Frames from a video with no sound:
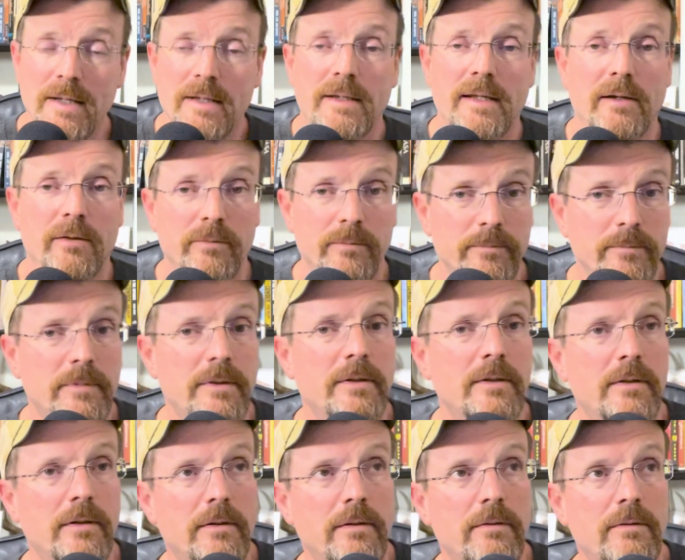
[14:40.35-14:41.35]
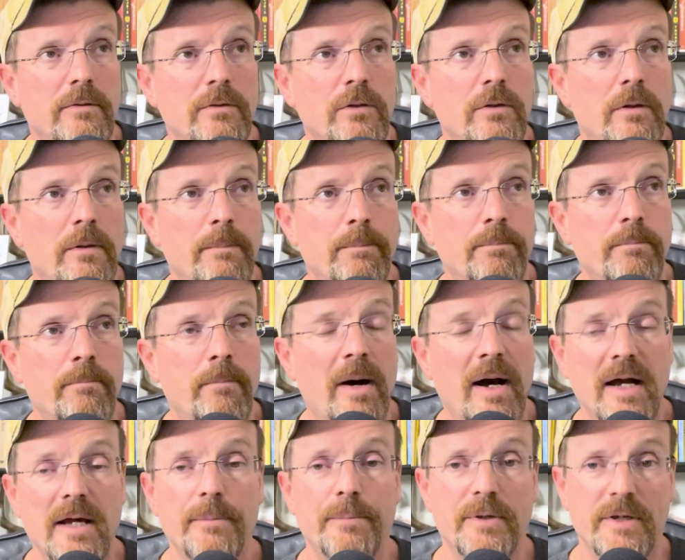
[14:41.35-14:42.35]
Now,
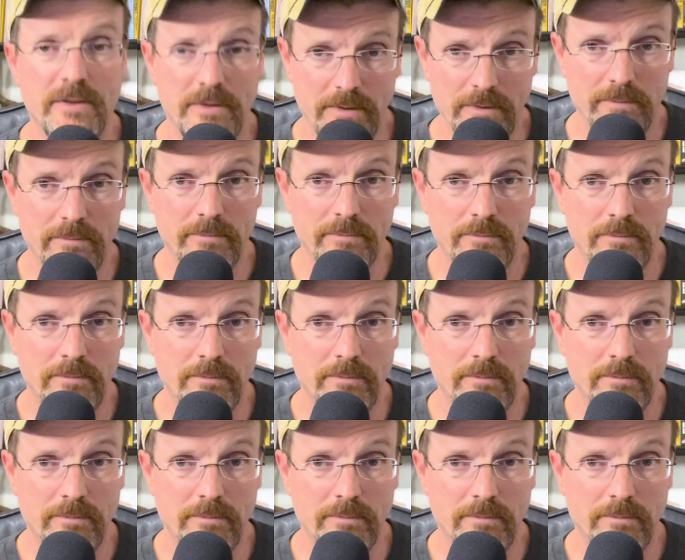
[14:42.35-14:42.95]
my opinion